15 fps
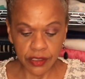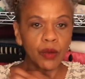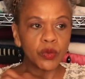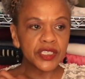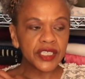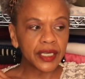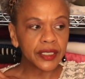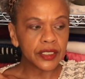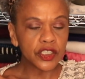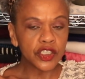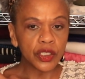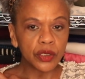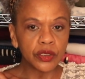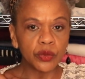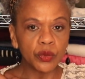I wish I could
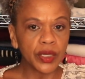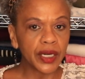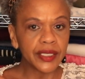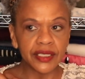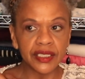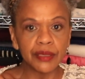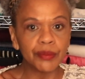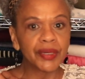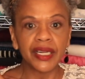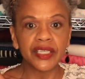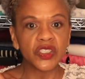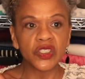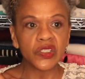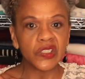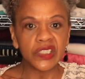show you what I did, but I
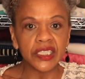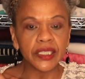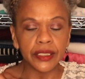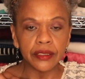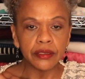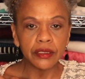just did it.